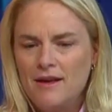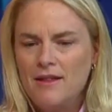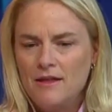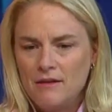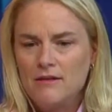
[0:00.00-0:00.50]

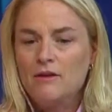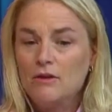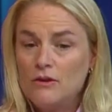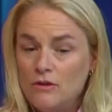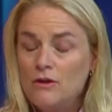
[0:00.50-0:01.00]
They're
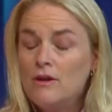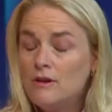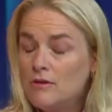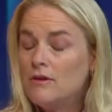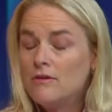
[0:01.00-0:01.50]
good at
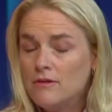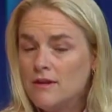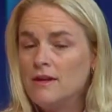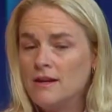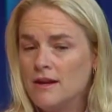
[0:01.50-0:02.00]
critical
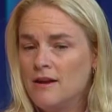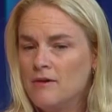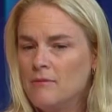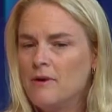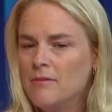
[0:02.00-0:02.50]
thinking. I know
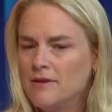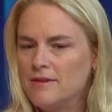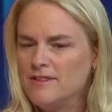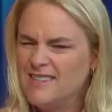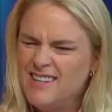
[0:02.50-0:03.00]
the public
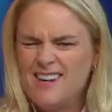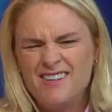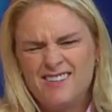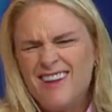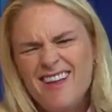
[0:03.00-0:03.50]
thinks
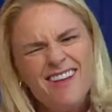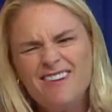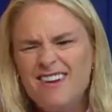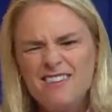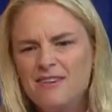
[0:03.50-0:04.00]
teenagers, I
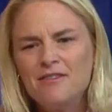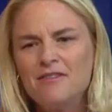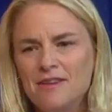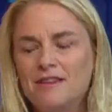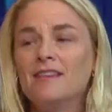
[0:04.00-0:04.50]
don't have critical
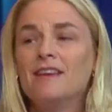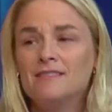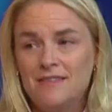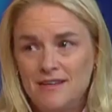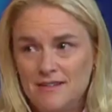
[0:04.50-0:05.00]
thinking.
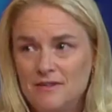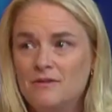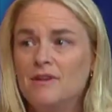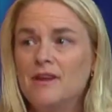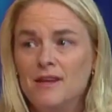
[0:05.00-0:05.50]
Yes, they
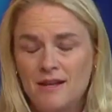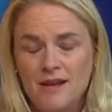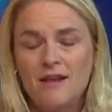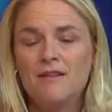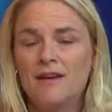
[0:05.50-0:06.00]
do. They can
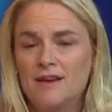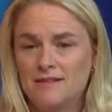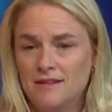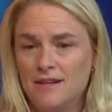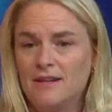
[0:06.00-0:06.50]
analyze
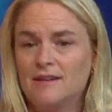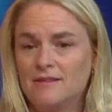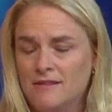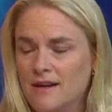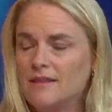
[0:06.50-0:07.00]
and they can
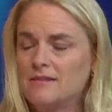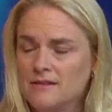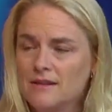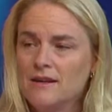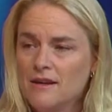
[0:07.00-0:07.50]
discuss.
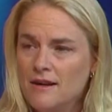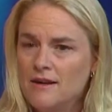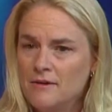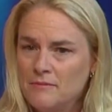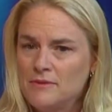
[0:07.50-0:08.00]

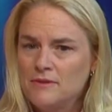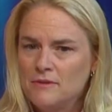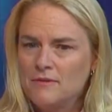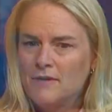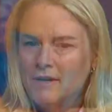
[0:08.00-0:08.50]
So